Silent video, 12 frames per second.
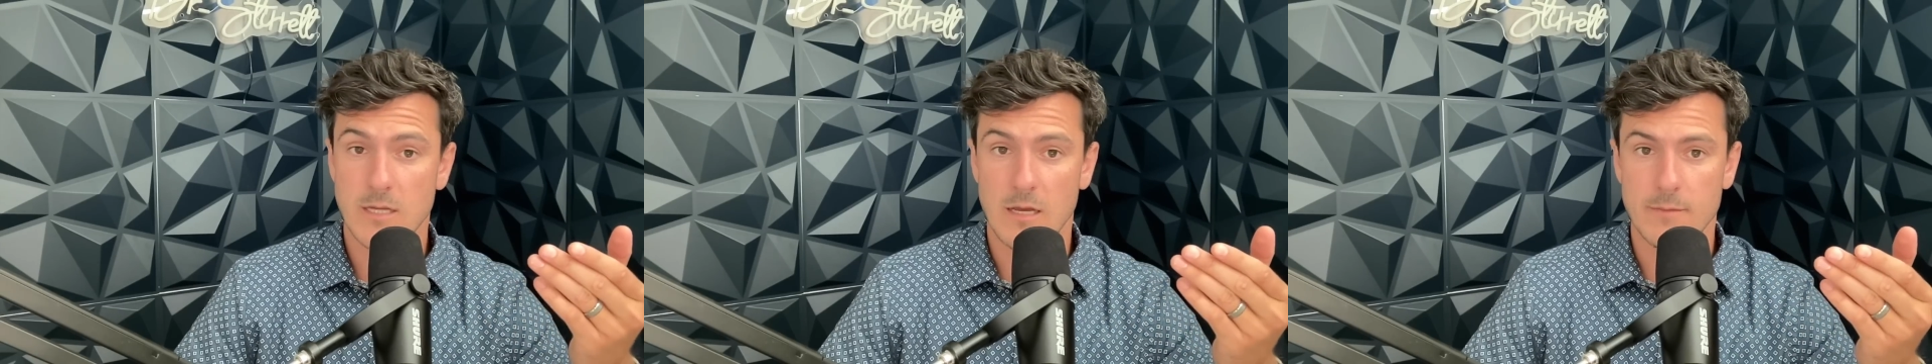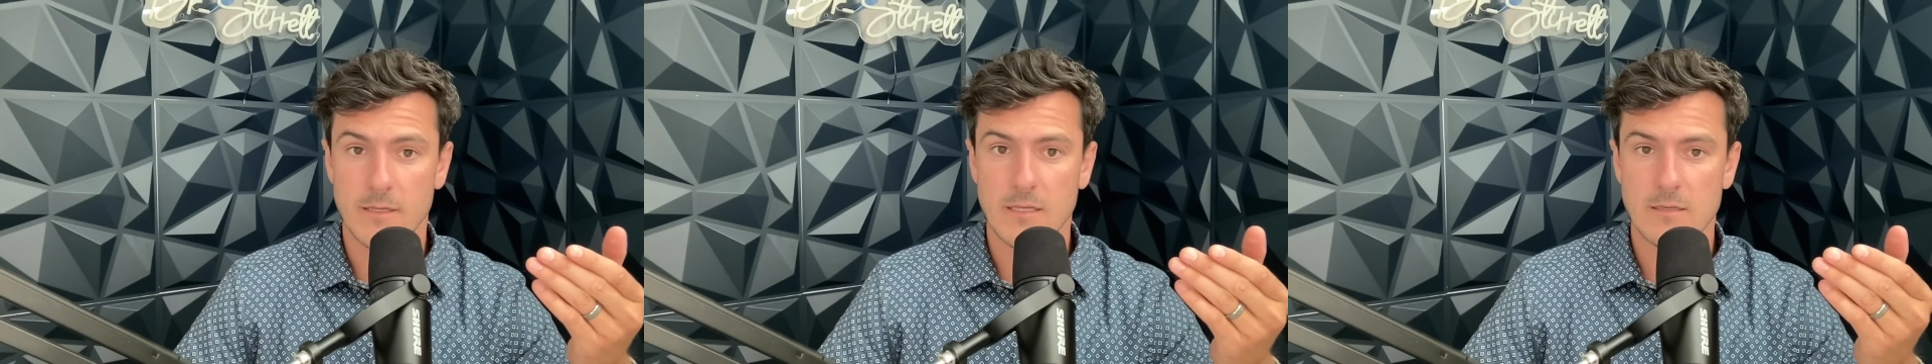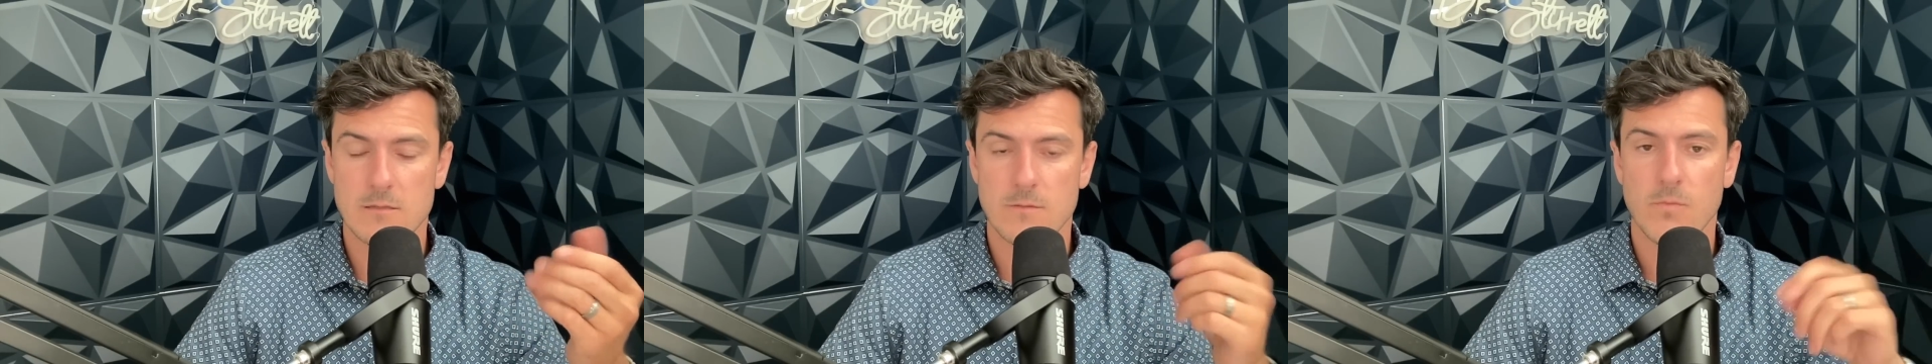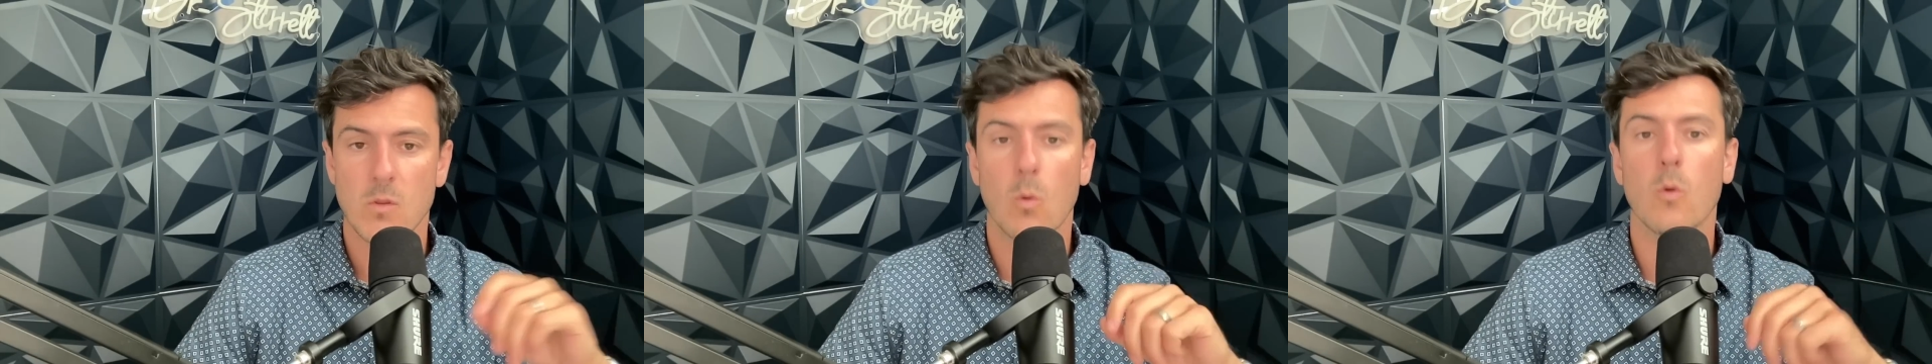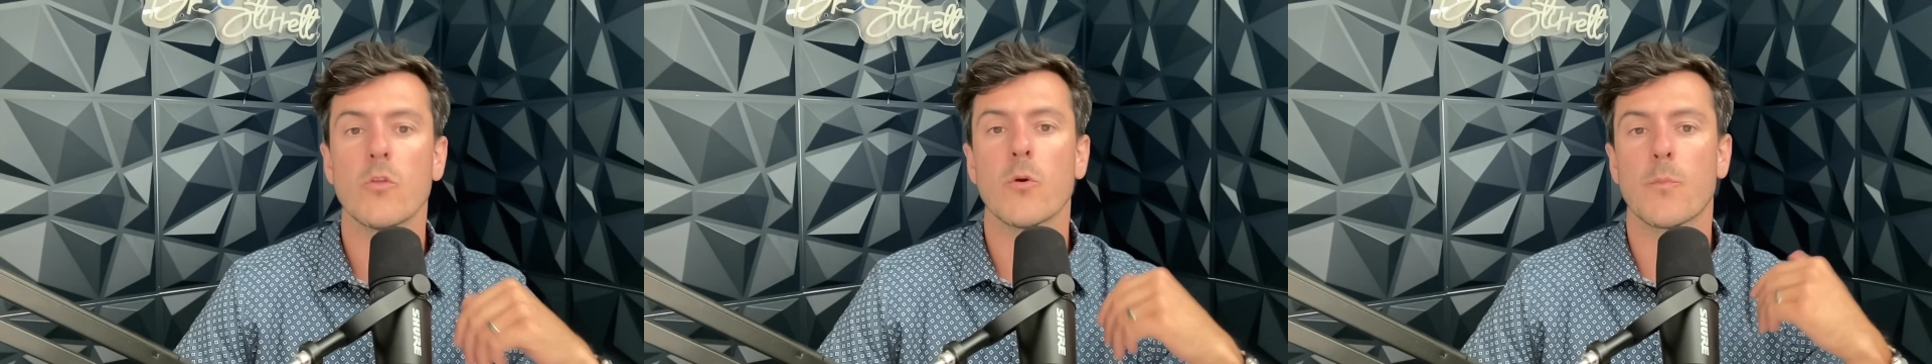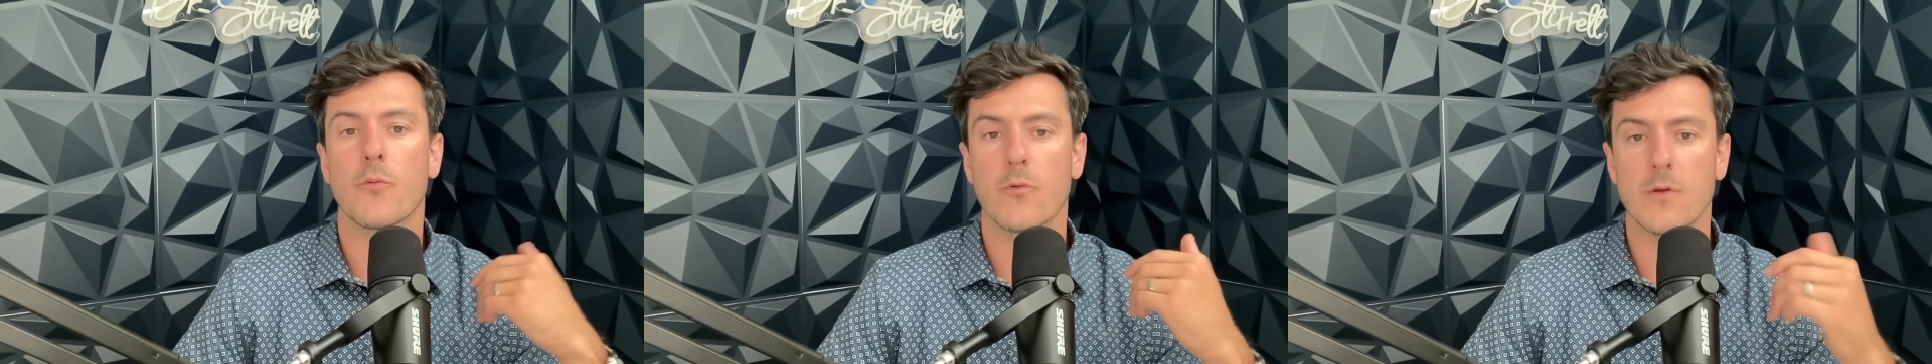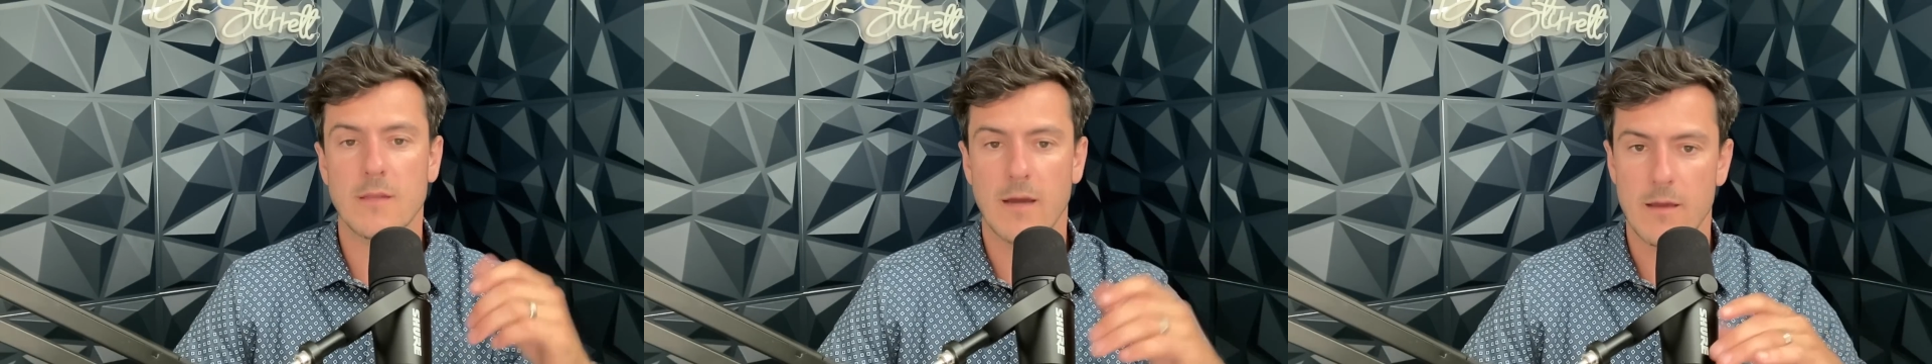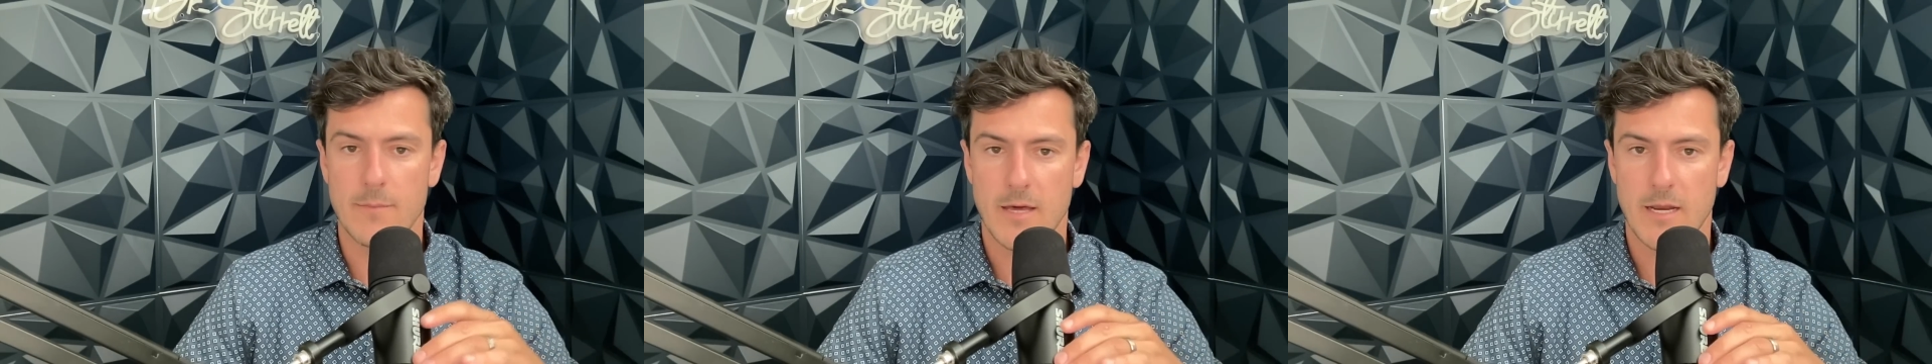diabetes, or they're
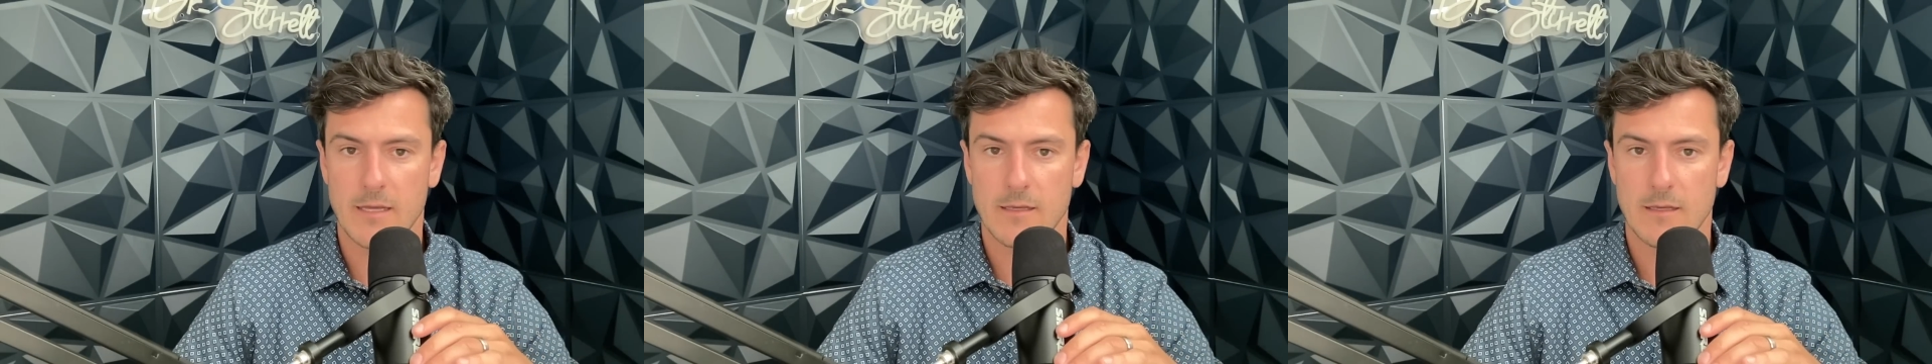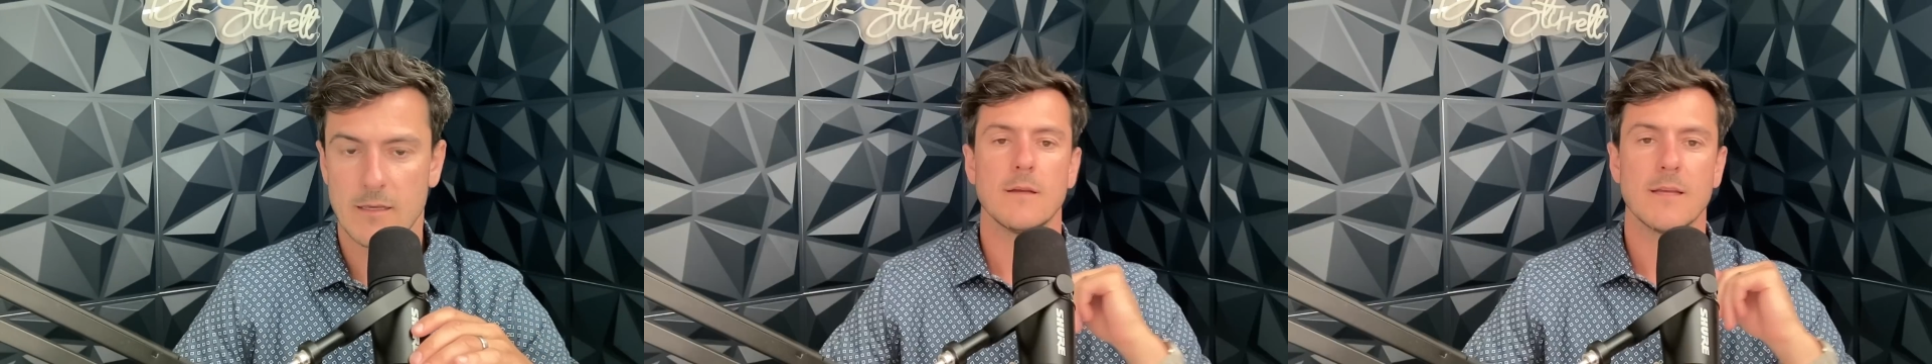pre-diabetic.